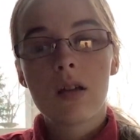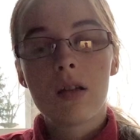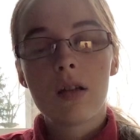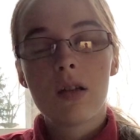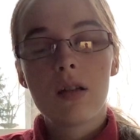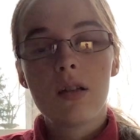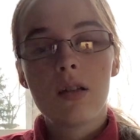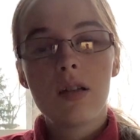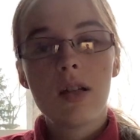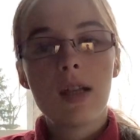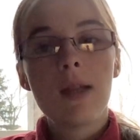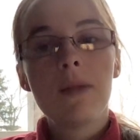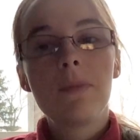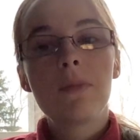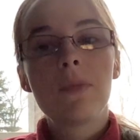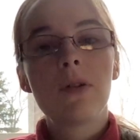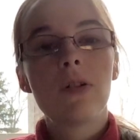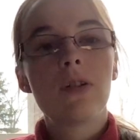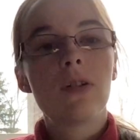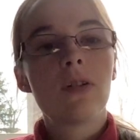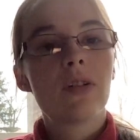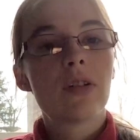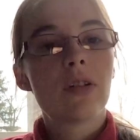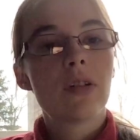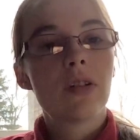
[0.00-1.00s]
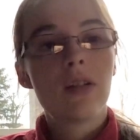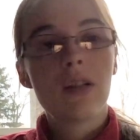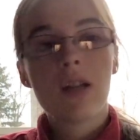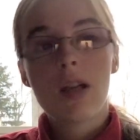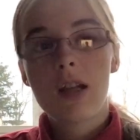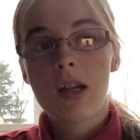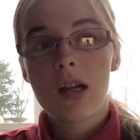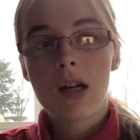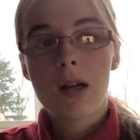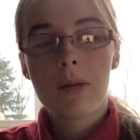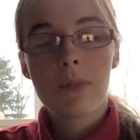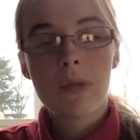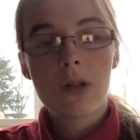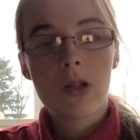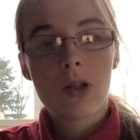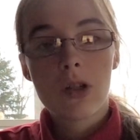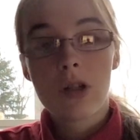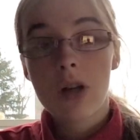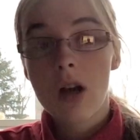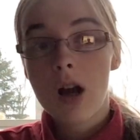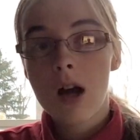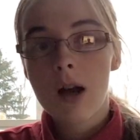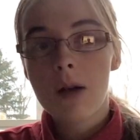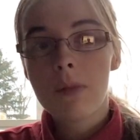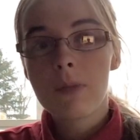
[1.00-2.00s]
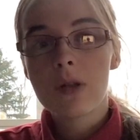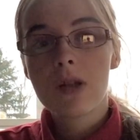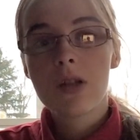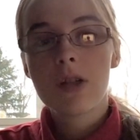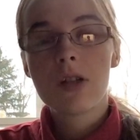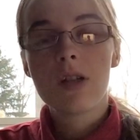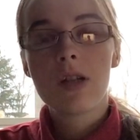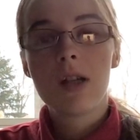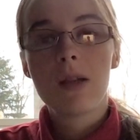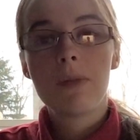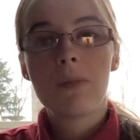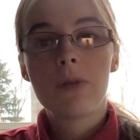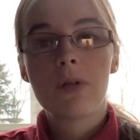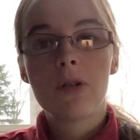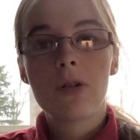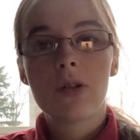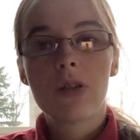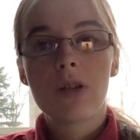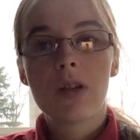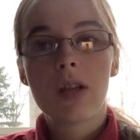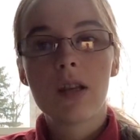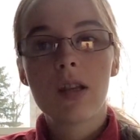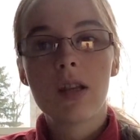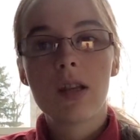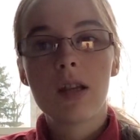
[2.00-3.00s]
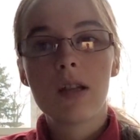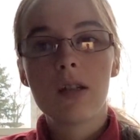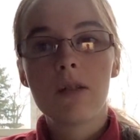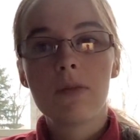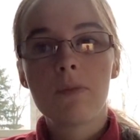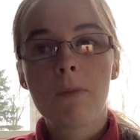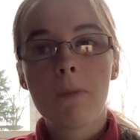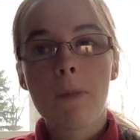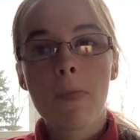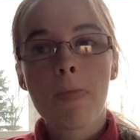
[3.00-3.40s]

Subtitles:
Neighbors, non-Amish, Amish neighbors, and then